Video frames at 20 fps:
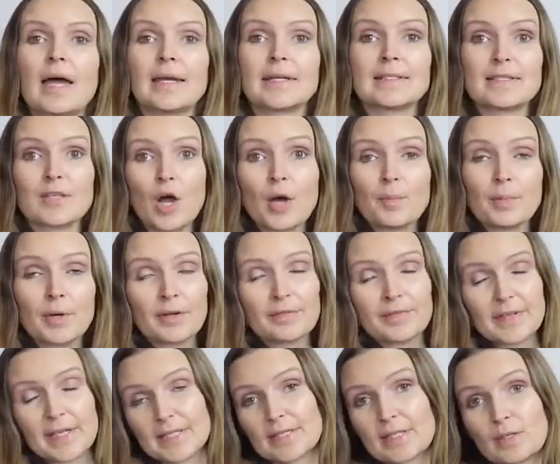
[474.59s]
An example of
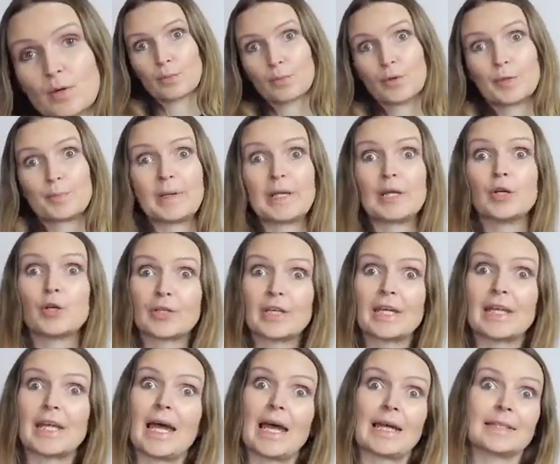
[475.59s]
this would be
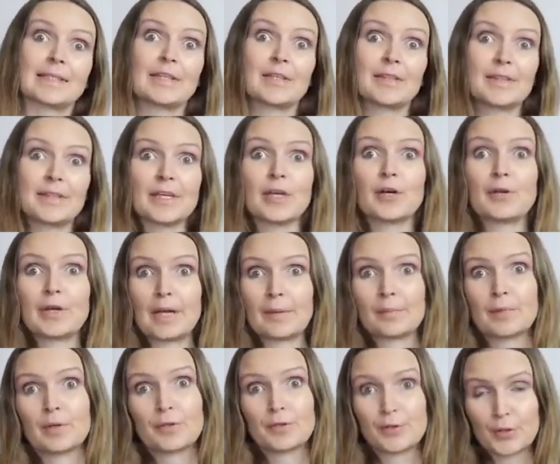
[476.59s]
looking at
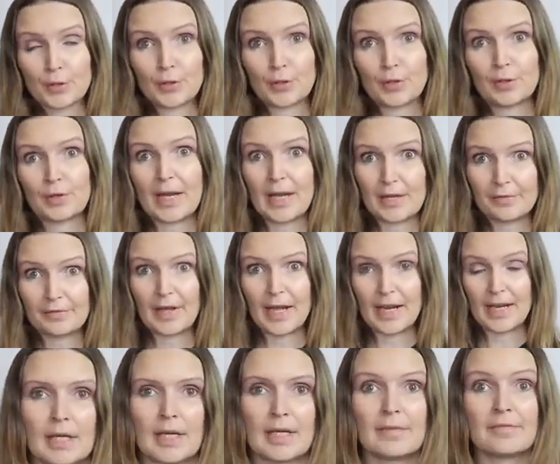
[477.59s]
Ethereum through FA.